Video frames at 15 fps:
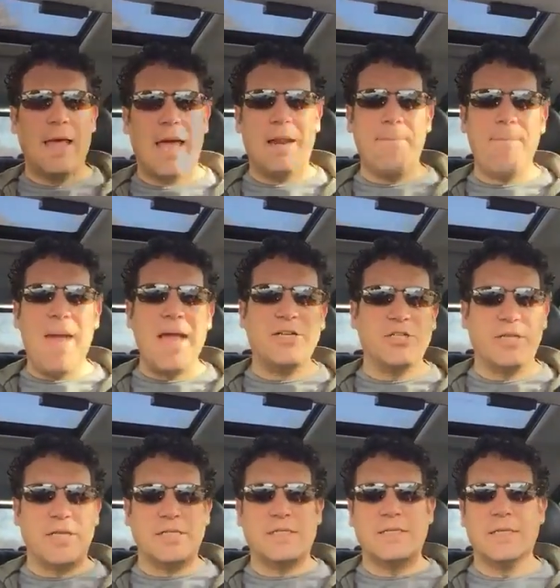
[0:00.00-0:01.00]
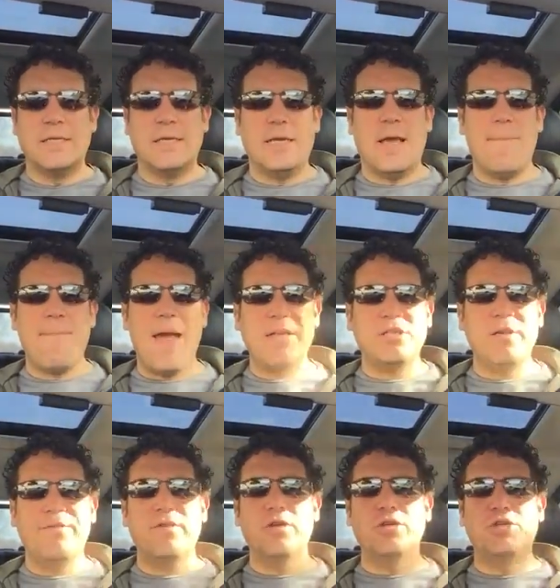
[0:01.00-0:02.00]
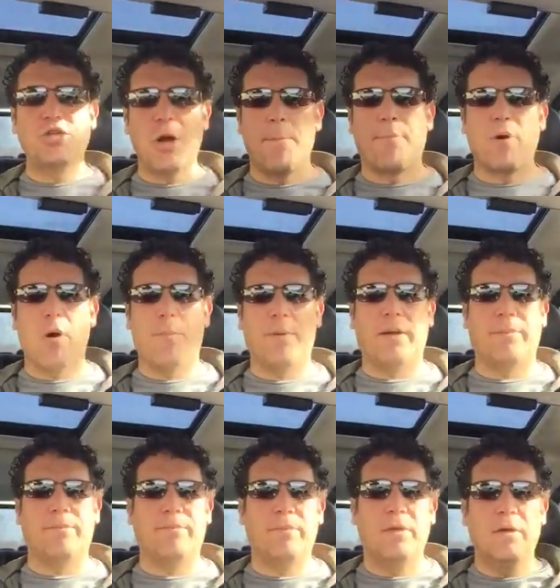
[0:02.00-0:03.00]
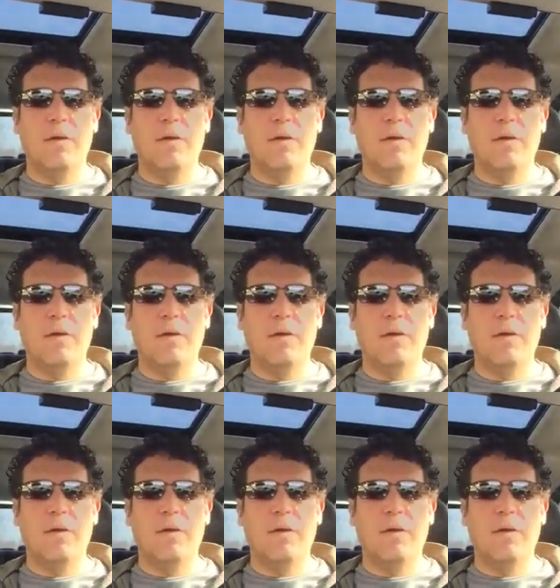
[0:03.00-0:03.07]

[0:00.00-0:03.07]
and imagine this, imagine if you're jump roping